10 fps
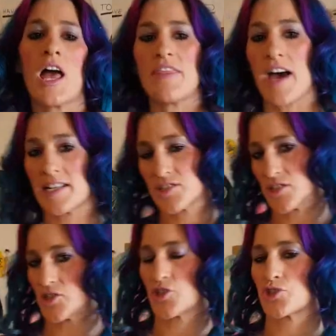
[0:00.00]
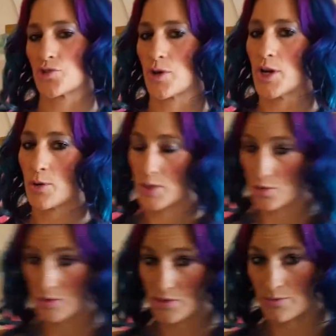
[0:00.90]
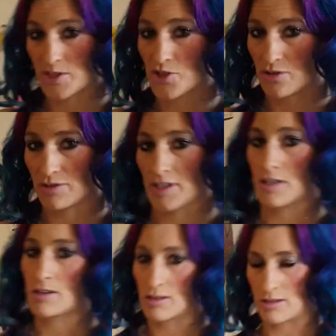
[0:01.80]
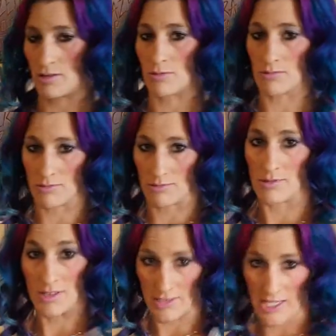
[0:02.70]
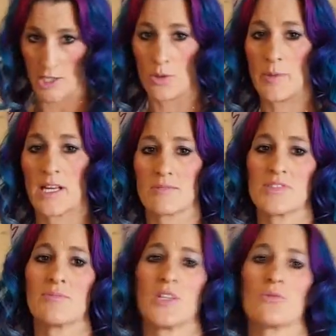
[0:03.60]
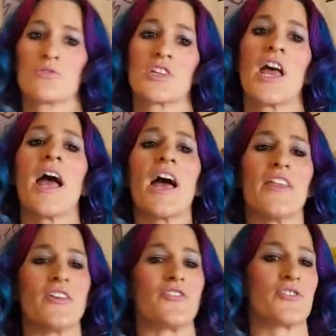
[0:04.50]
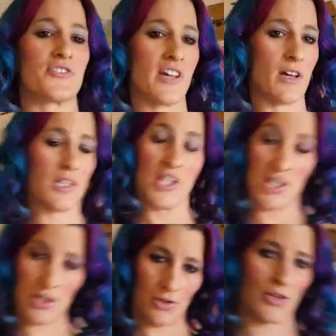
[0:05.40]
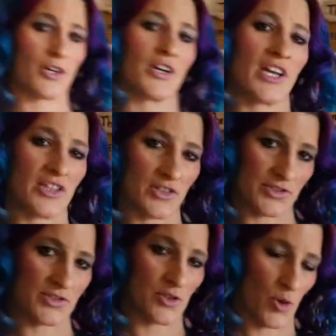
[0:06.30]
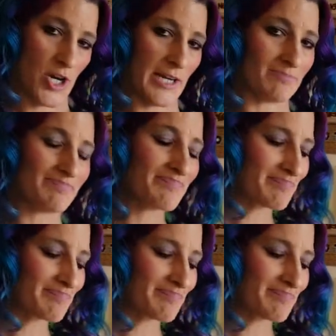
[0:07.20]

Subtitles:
and that is the destroyer, which was originally the lady who becomes a mutant, and then there's a healer in the story.